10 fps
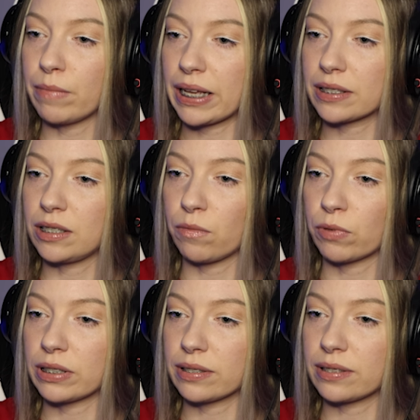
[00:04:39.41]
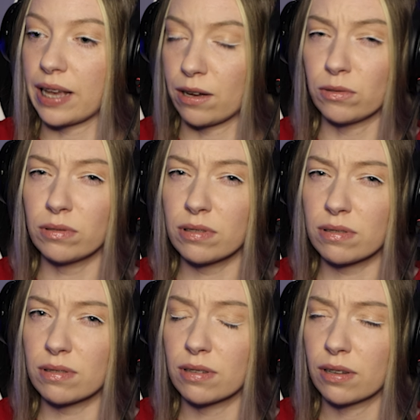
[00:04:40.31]
makes different
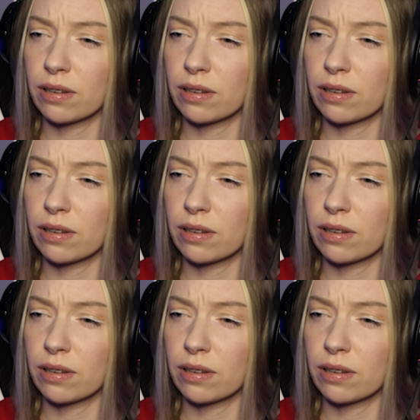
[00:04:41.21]
sounds,